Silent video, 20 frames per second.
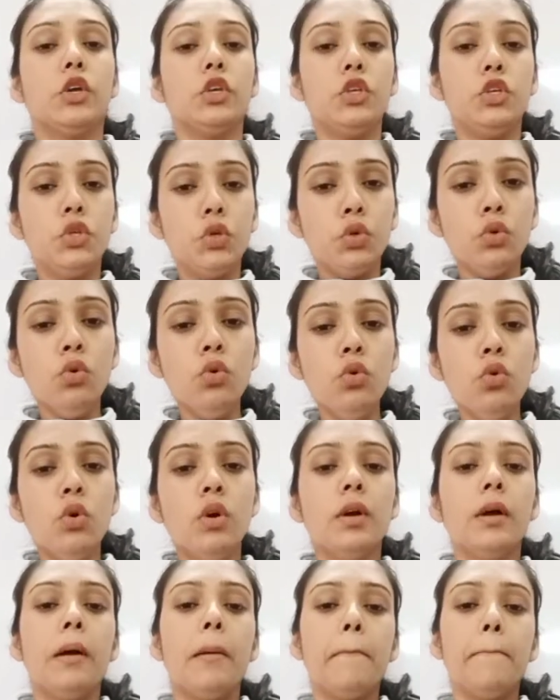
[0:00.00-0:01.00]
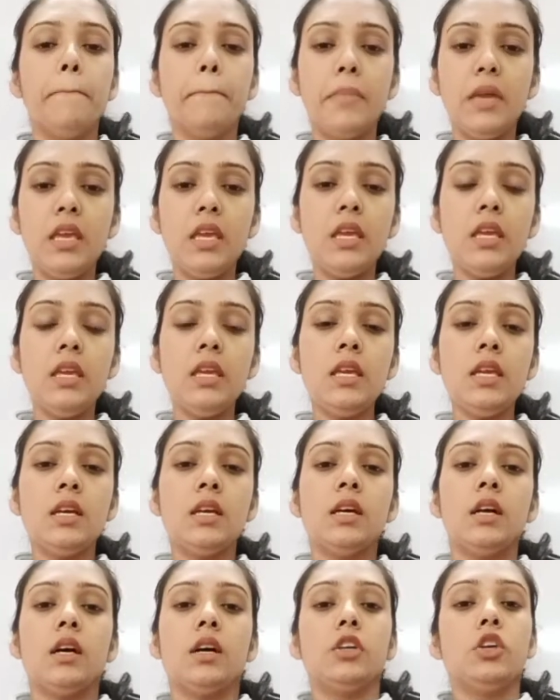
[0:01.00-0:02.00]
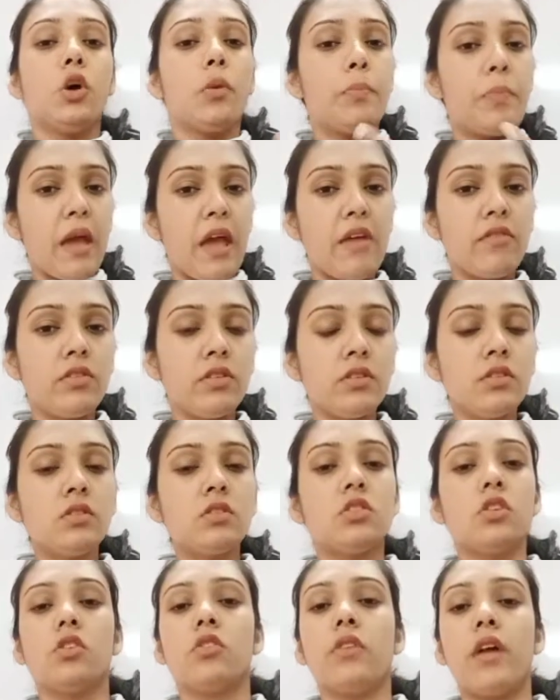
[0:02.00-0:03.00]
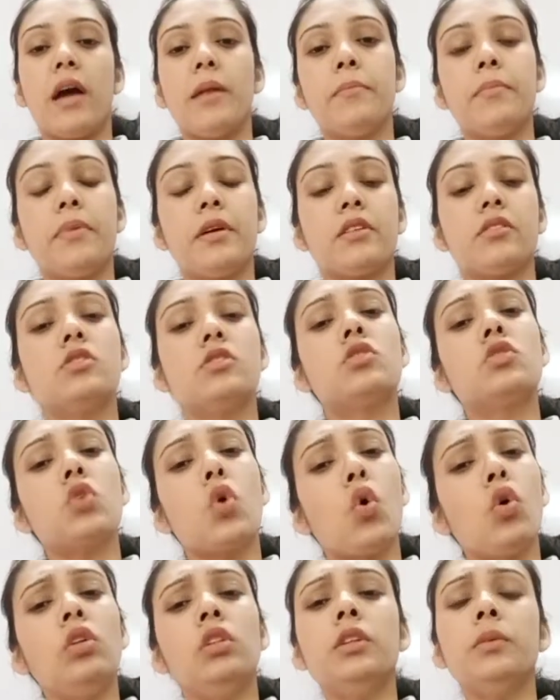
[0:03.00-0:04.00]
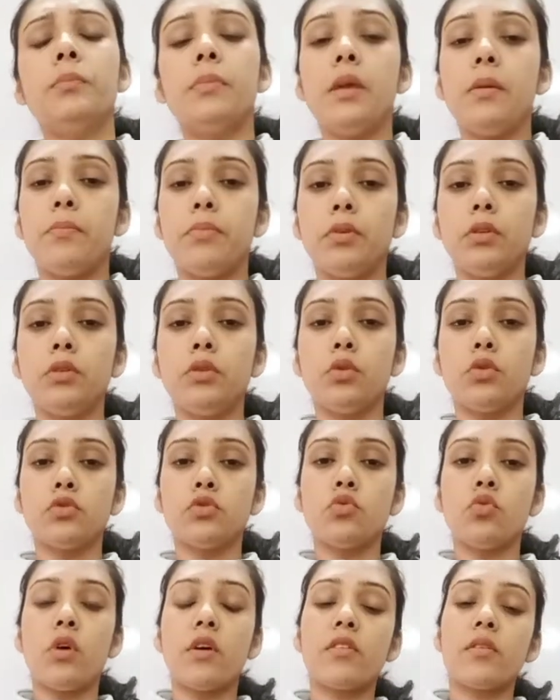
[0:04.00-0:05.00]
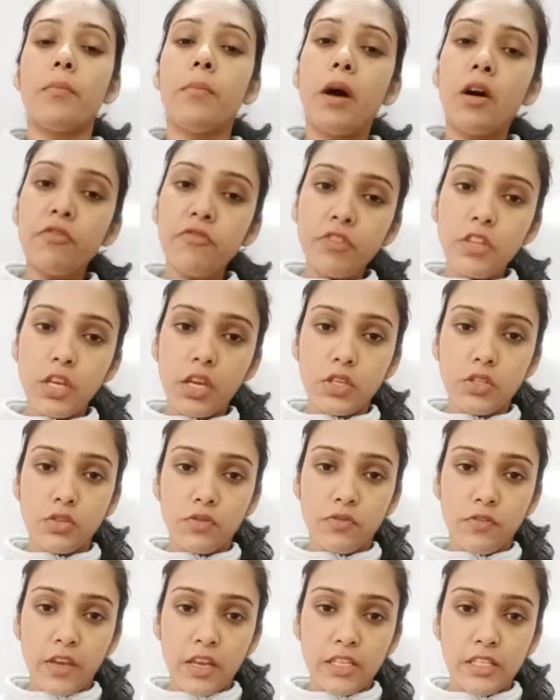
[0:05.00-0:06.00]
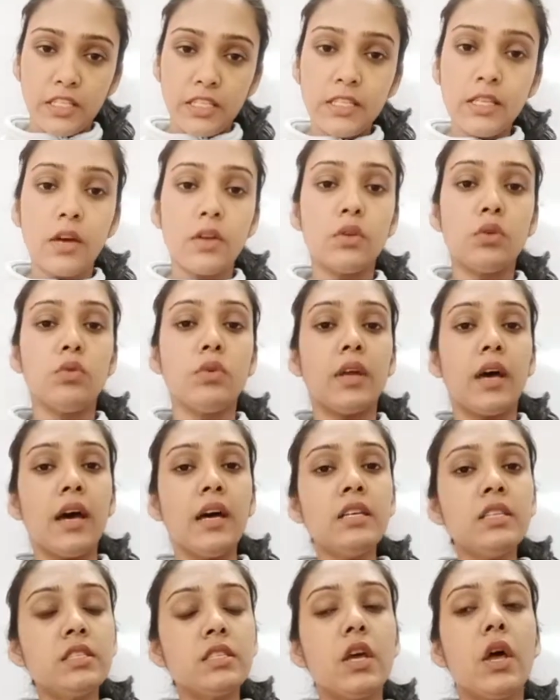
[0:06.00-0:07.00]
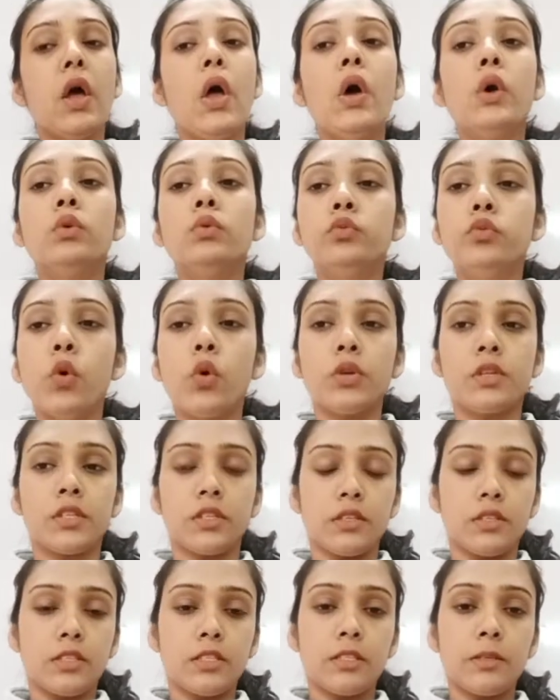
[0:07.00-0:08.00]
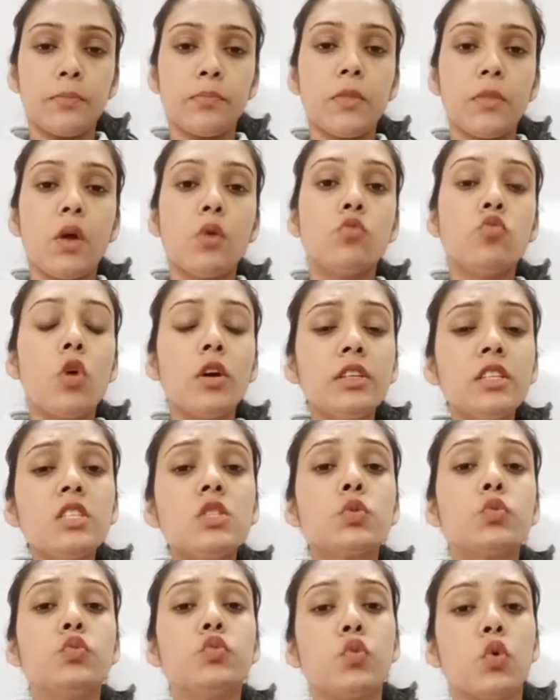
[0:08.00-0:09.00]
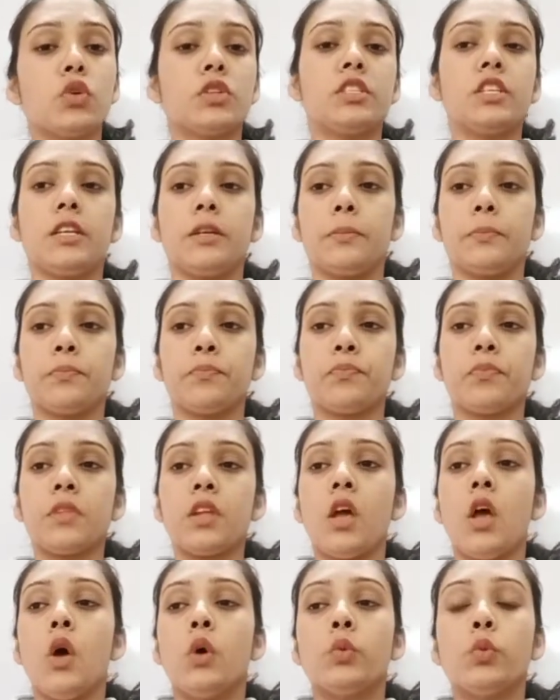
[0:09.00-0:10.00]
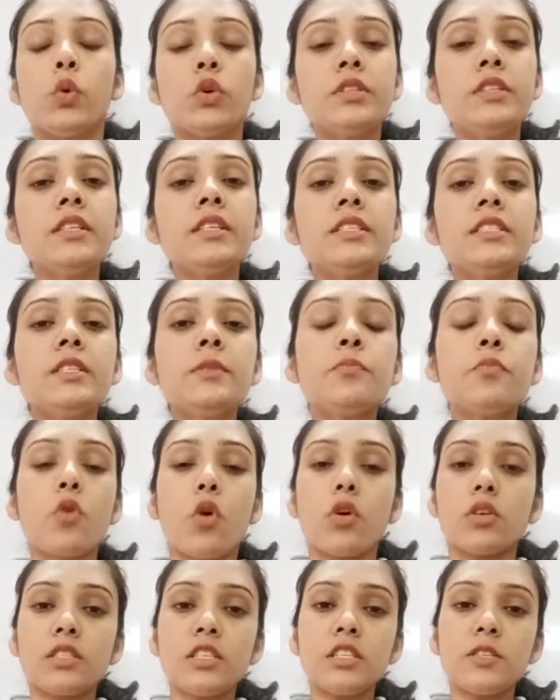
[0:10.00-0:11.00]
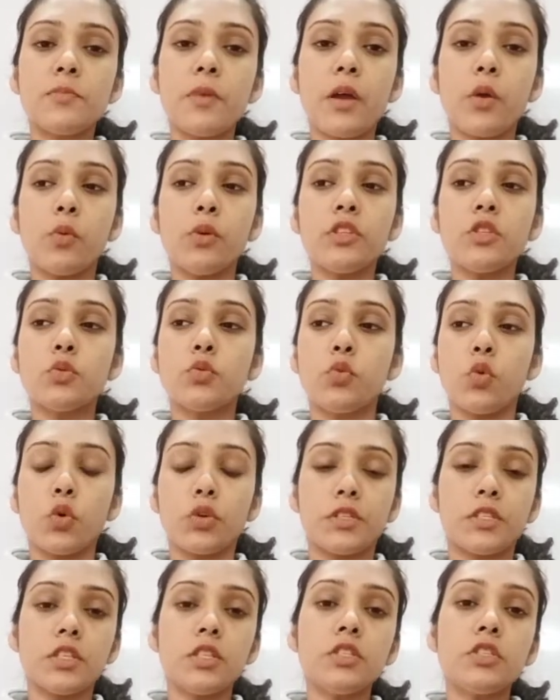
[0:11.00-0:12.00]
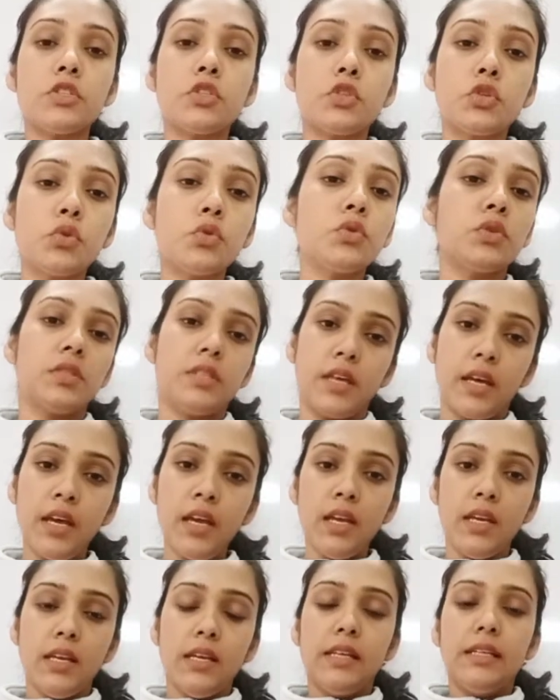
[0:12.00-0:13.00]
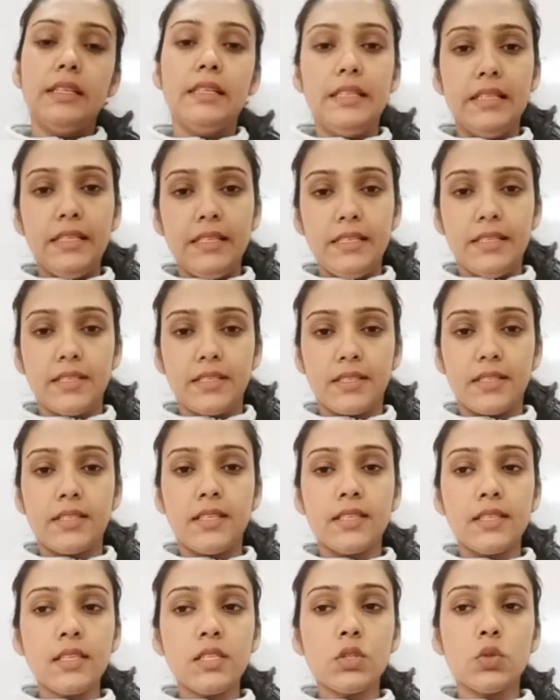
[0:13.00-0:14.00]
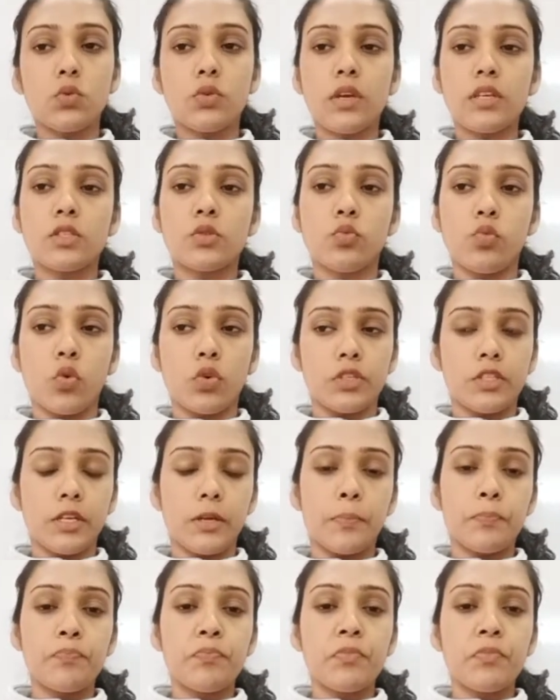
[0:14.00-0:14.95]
You, me, your parents, your grandparents, all the people, those who are above the age of 18 are known as voters. What is voting? Voting is the process by which voters choose their leaders. This is known as voting.